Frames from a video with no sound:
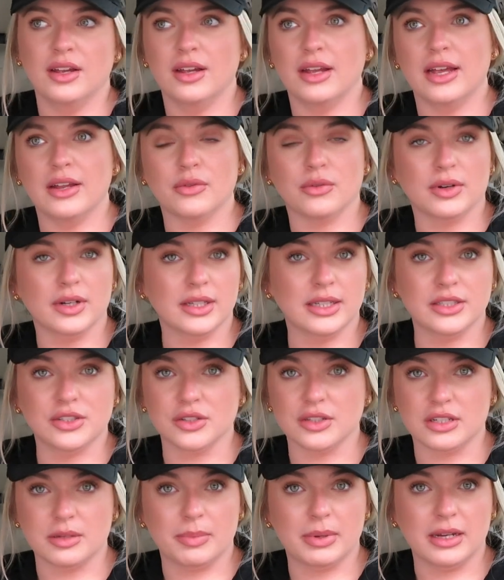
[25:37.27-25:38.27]
It really
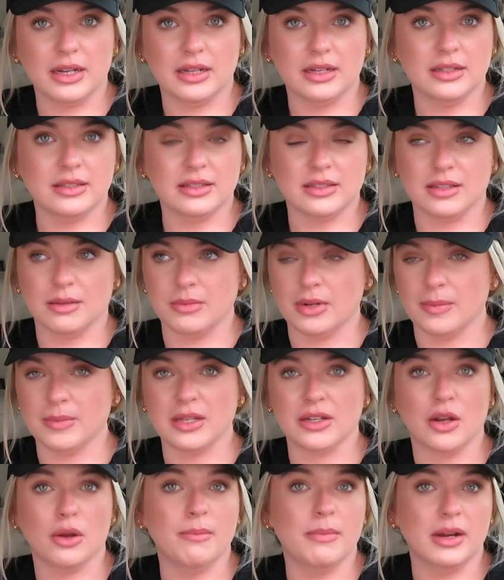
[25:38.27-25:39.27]
just depends. Sometimes
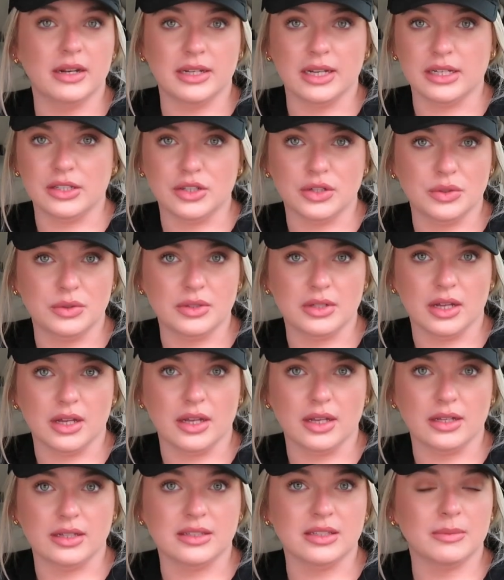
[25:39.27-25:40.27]
I go Monday,
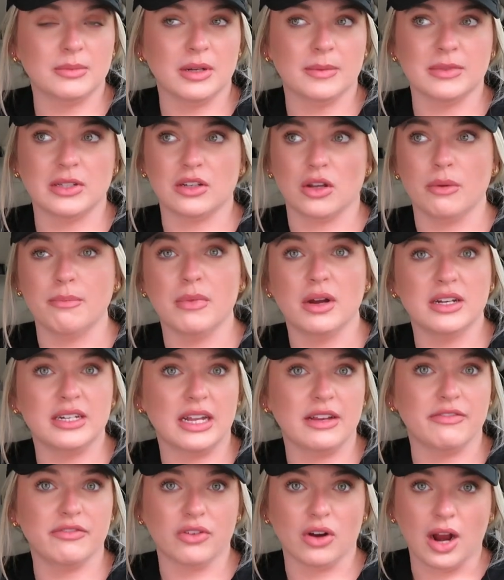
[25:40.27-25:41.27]
Tuesday. Sometimes I go
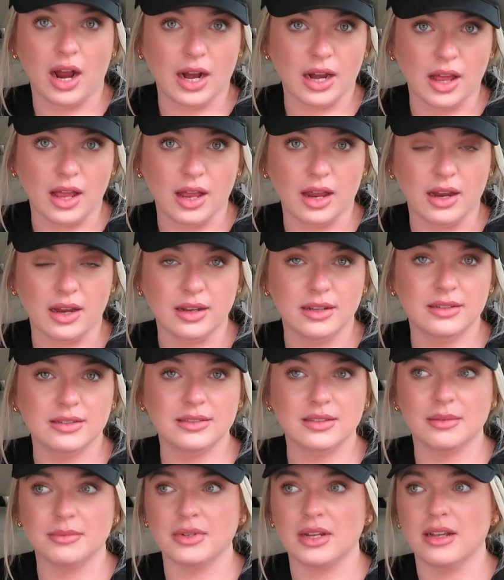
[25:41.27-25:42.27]
Monday, Friday.
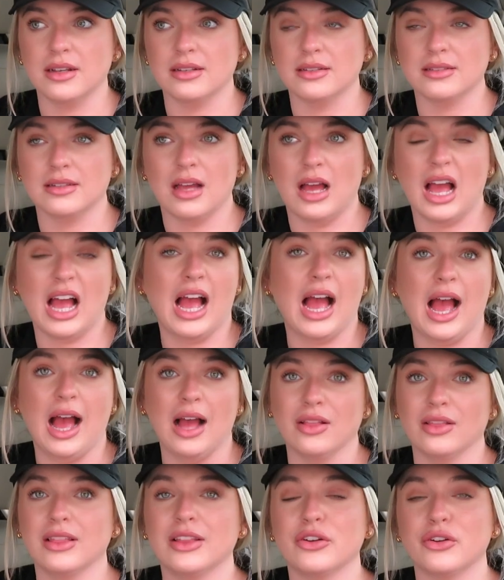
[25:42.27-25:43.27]
Some days I
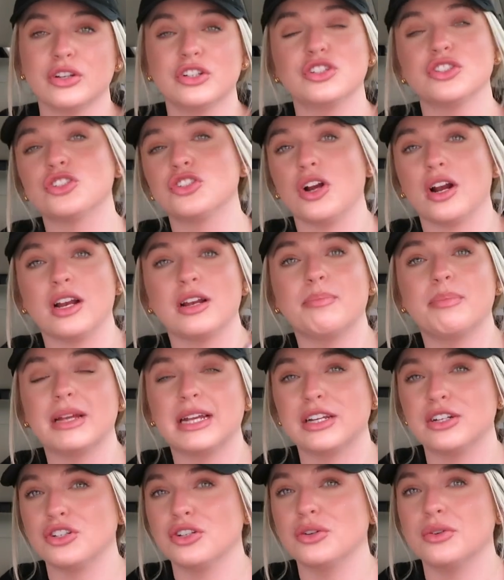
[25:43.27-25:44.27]
literally just try to
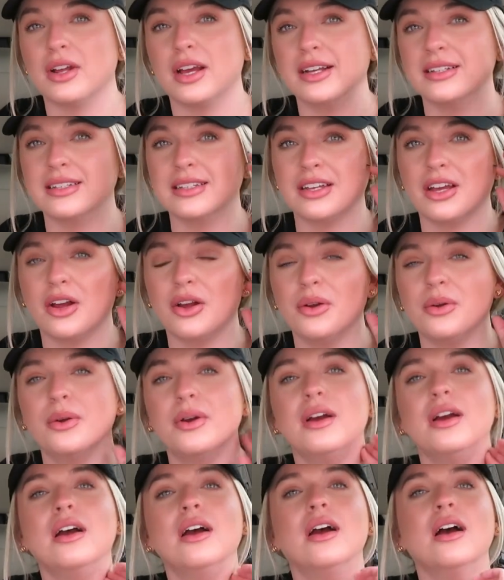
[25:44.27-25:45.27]
pick 2 days and go.
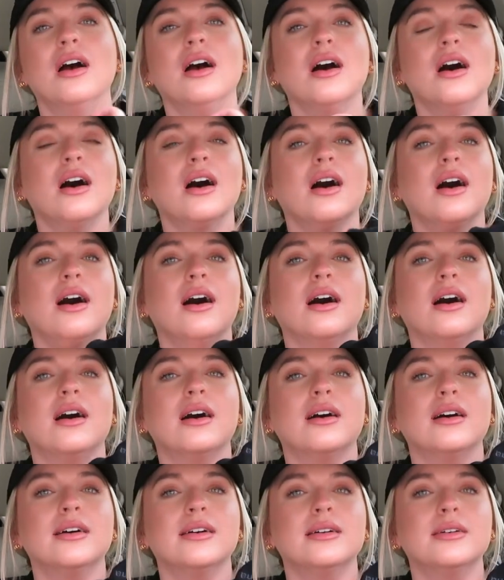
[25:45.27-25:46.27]

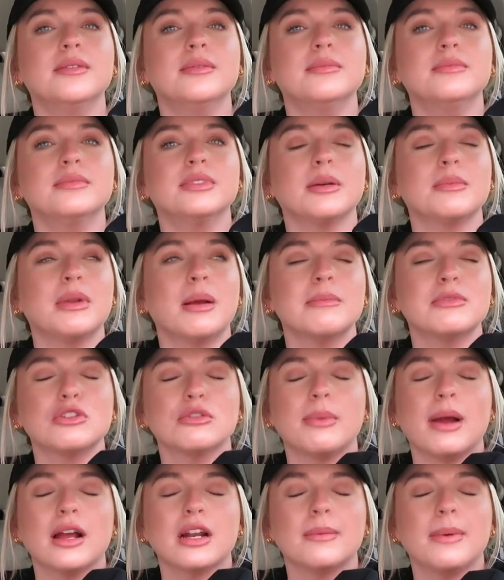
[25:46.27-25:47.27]
Sometimes they're
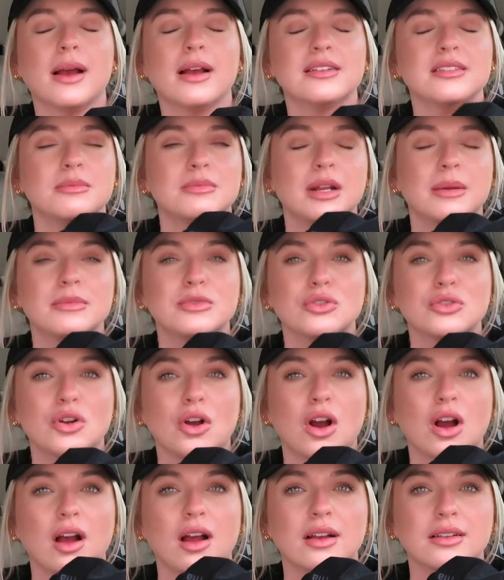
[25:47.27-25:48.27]
back to back. Sometimes they're
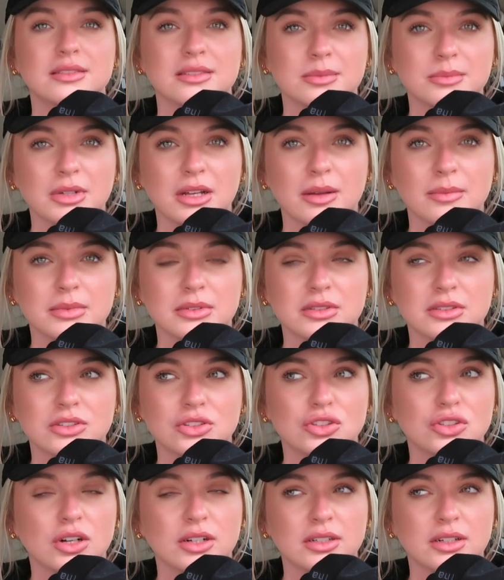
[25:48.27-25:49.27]
not. Sometimes it's
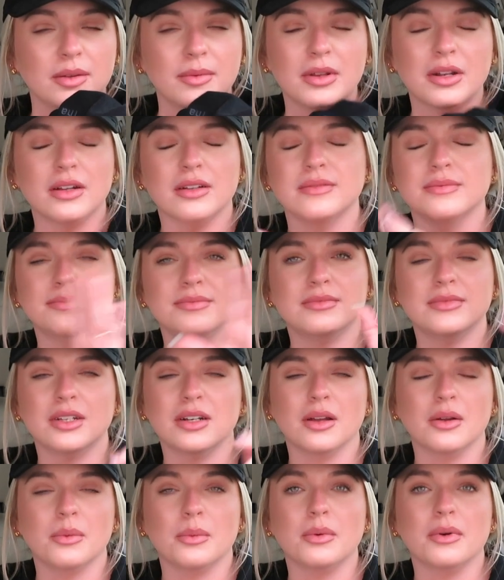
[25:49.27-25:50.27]
straight. I mean, you
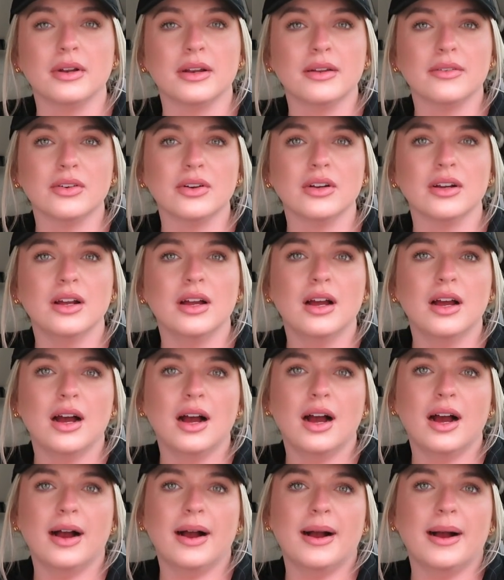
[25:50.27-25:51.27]
know, whatever.
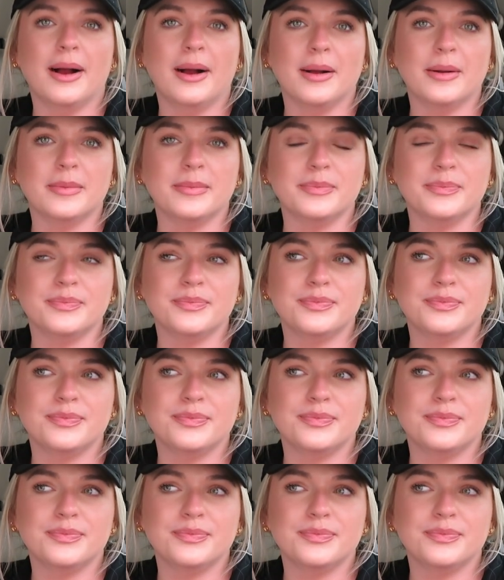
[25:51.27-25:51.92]
So